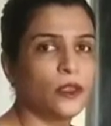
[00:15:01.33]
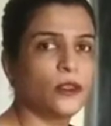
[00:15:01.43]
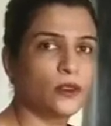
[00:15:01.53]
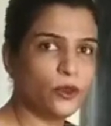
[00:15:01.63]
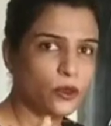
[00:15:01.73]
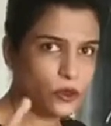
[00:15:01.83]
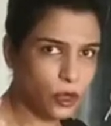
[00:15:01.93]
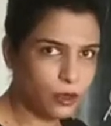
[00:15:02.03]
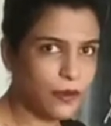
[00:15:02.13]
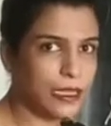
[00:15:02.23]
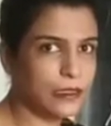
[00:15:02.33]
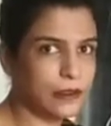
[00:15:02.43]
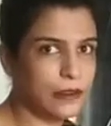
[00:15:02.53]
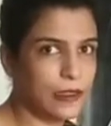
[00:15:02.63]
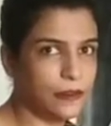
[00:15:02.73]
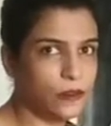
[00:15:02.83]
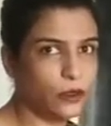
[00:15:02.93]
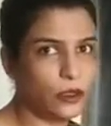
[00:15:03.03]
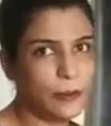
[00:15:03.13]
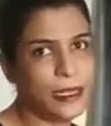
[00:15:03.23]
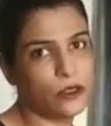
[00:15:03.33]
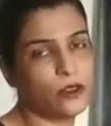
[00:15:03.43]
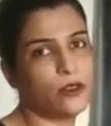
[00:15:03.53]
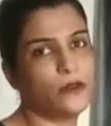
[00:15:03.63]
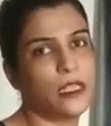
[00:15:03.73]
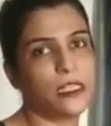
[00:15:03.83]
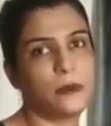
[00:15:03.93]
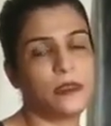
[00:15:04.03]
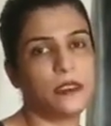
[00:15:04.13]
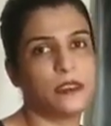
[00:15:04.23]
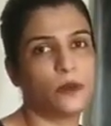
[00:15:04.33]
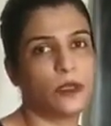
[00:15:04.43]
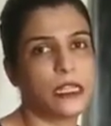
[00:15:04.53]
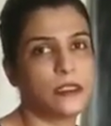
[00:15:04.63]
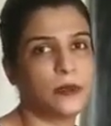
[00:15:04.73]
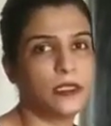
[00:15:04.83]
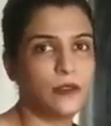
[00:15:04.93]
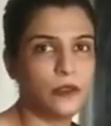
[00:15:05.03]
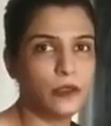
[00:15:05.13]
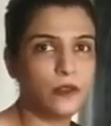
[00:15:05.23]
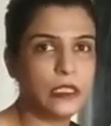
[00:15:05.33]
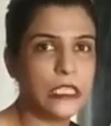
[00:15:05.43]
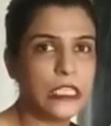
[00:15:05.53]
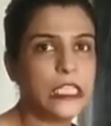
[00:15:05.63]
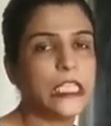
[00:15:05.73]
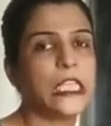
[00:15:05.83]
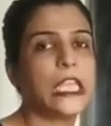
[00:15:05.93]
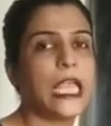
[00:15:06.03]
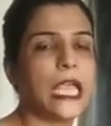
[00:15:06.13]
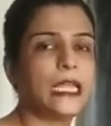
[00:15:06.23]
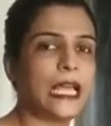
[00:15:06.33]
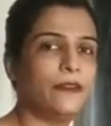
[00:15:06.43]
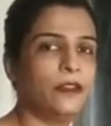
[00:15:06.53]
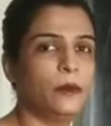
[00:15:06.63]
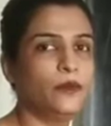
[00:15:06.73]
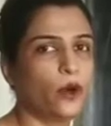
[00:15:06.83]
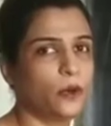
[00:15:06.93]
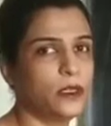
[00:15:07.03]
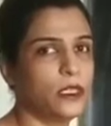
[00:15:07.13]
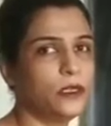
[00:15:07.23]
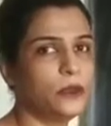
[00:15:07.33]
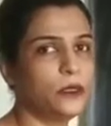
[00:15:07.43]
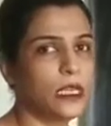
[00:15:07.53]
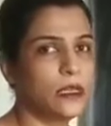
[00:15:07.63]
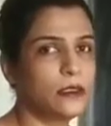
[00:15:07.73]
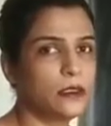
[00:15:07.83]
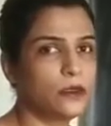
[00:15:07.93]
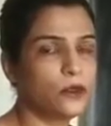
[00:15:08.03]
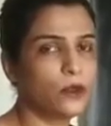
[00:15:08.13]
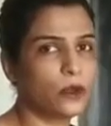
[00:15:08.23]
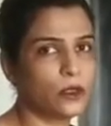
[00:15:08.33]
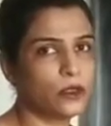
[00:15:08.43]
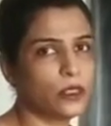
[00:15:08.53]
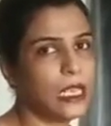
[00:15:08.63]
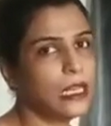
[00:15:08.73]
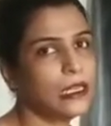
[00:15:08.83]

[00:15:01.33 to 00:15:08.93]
So you solve your exercises on the basis of the explanation what has been given over here, and I will be forwarding you the answers to cross check